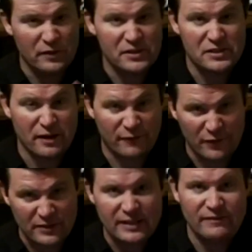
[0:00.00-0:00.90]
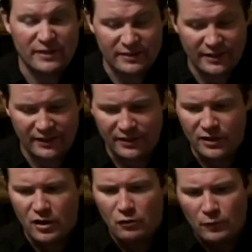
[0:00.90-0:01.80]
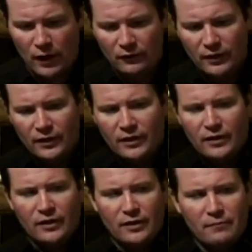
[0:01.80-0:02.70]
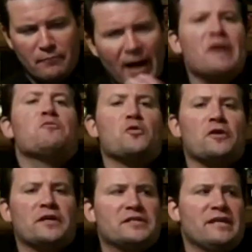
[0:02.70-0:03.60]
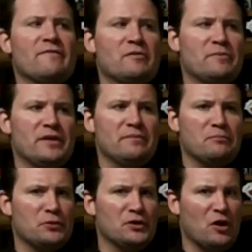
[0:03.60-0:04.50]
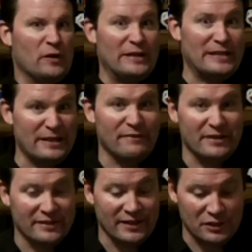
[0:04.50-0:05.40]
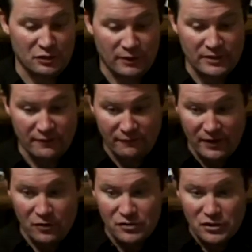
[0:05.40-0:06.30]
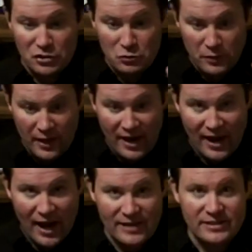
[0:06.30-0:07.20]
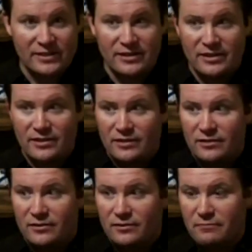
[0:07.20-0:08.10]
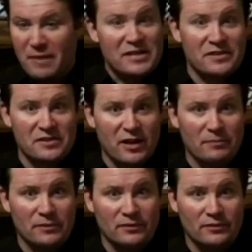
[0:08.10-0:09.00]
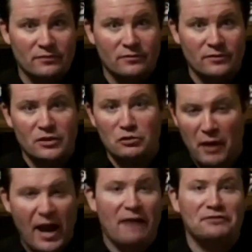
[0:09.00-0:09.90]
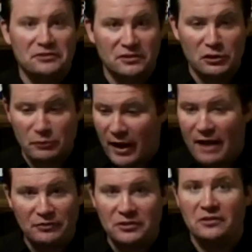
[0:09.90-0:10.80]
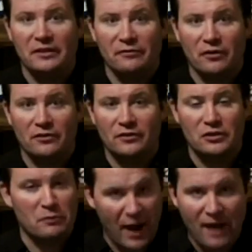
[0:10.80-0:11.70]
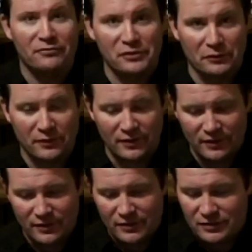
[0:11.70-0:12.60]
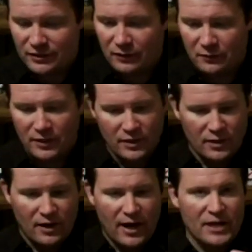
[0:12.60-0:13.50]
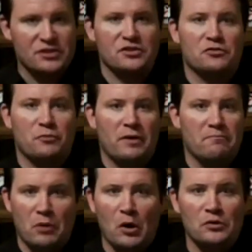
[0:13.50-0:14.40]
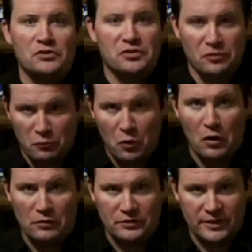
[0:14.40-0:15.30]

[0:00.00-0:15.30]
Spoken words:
this stuff on the DVD. Well, my work has never been put on a DVD, so I said, Fears, you cannot mess this up. You have to deliver. You have to. So I just went balls to the walls,